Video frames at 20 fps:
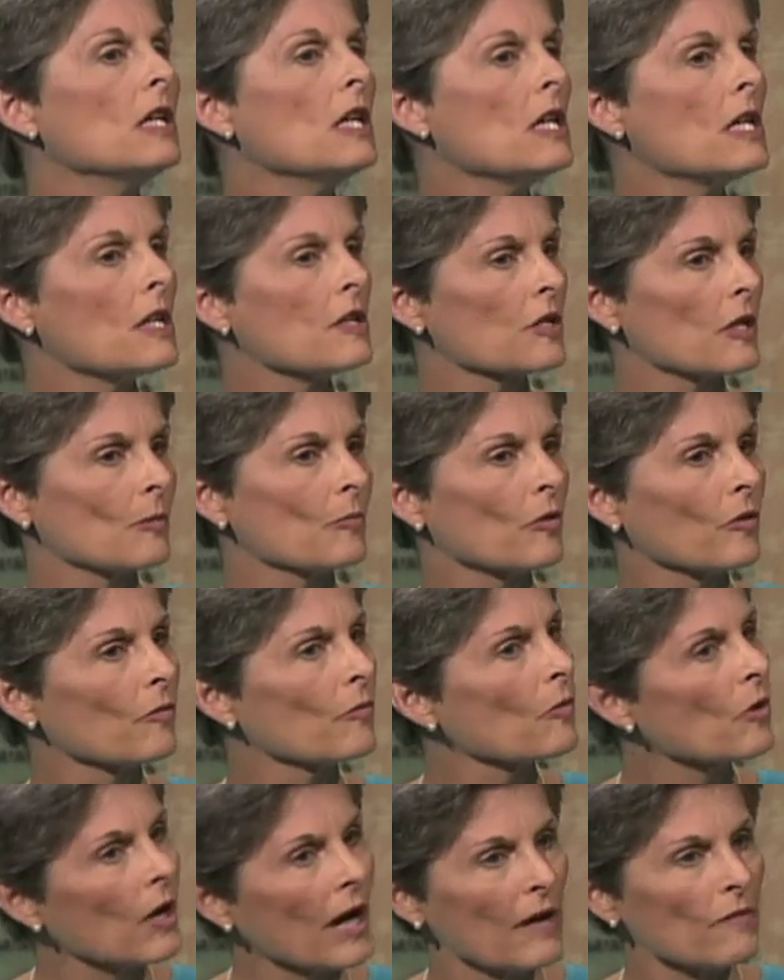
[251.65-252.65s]
Some
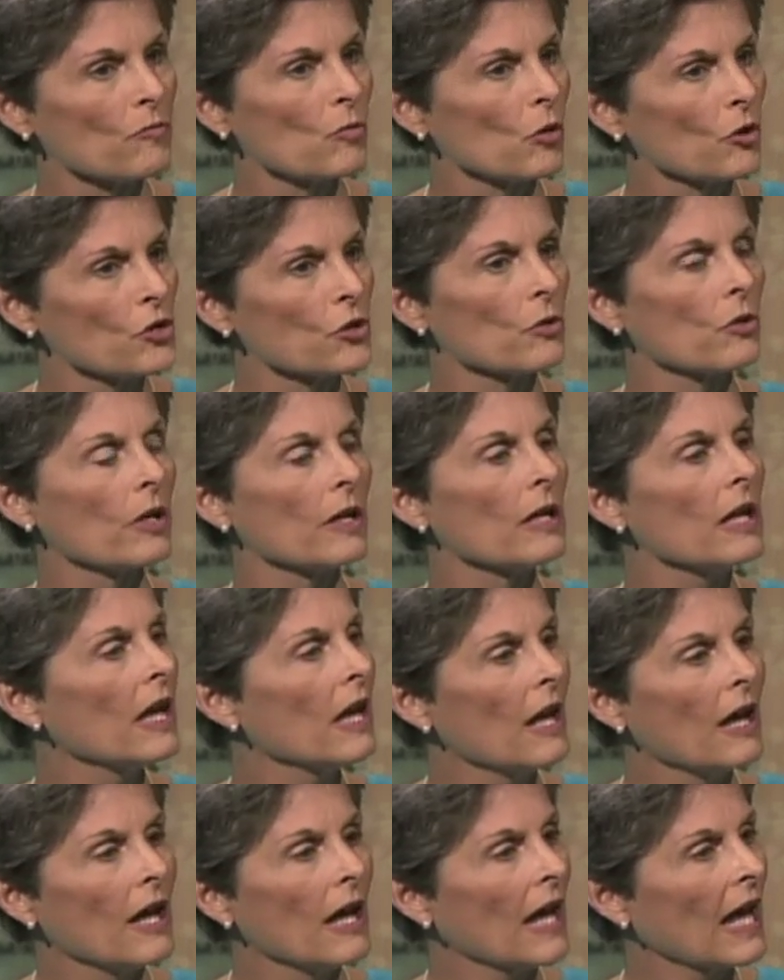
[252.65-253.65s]
have more joy.
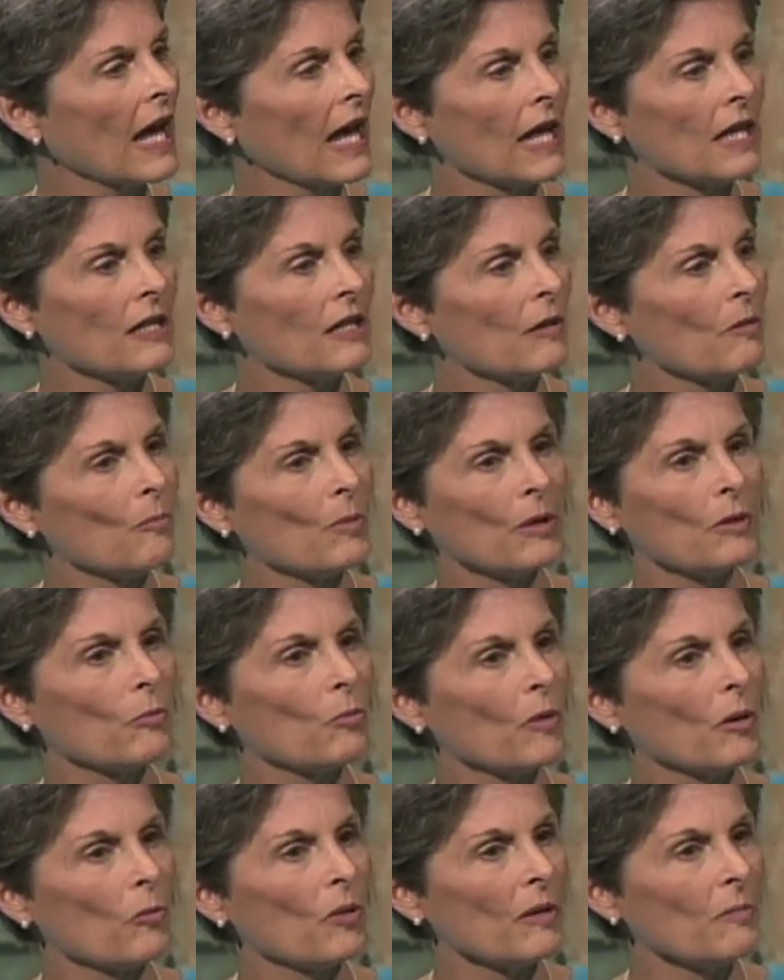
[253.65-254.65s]

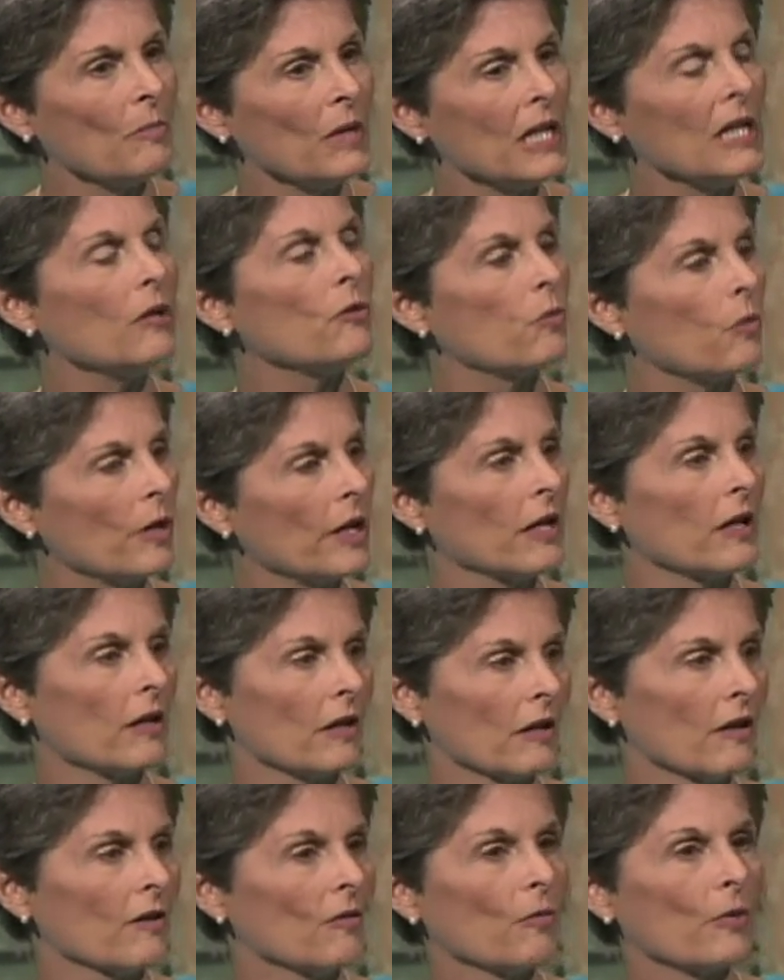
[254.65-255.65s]
But we meet where
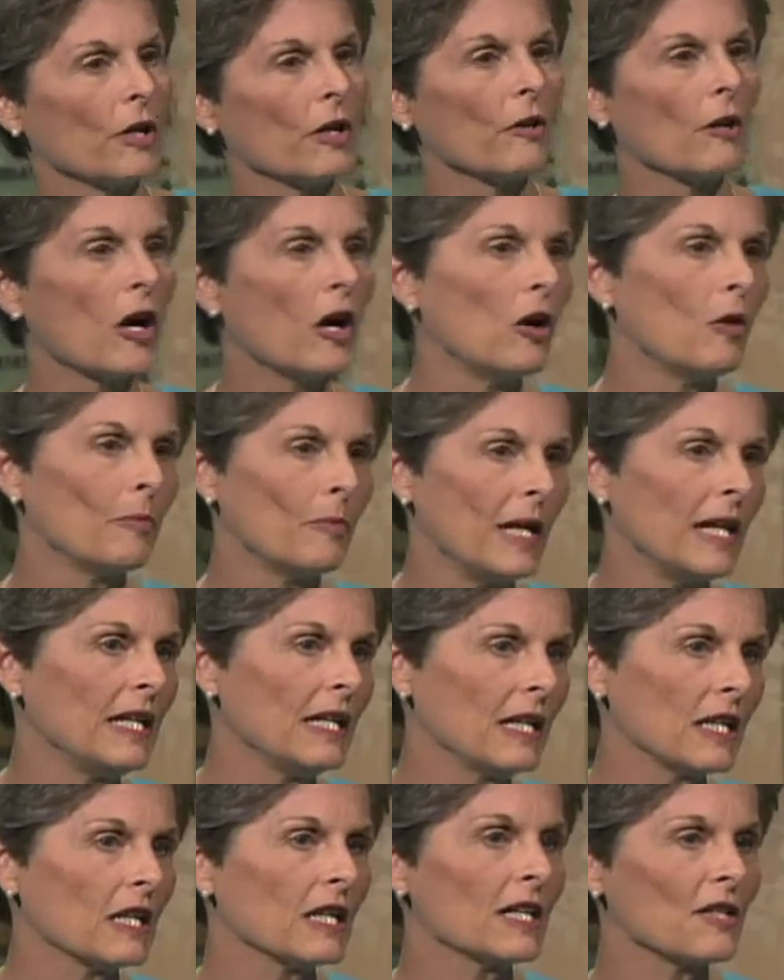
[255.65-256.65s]
we are all made in
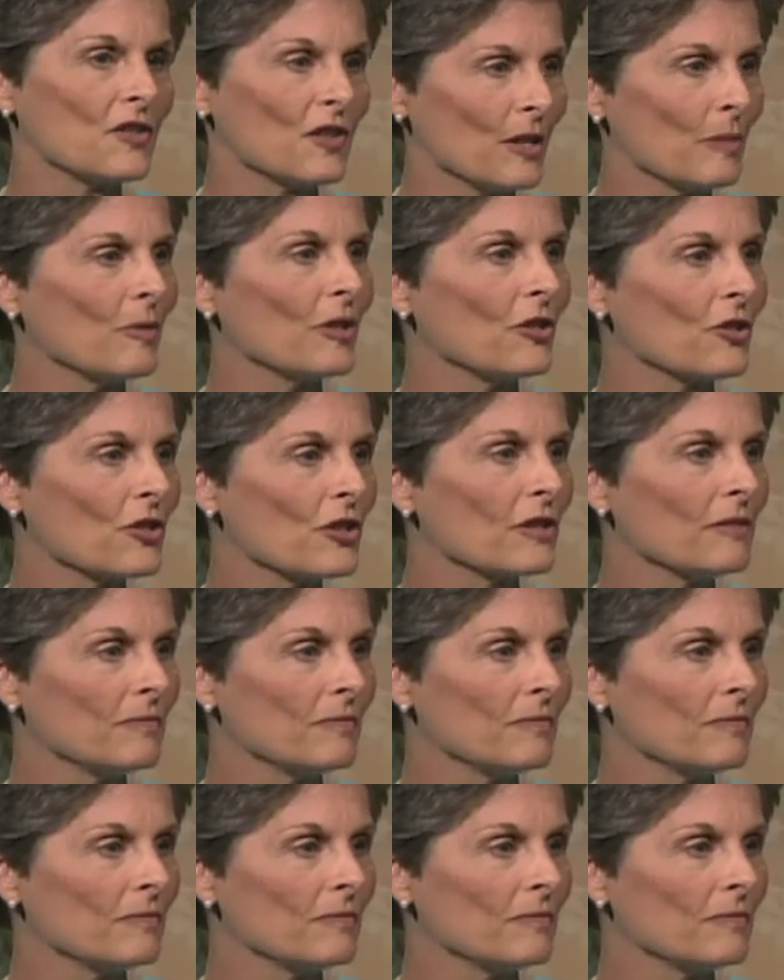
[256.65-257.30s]
God's image.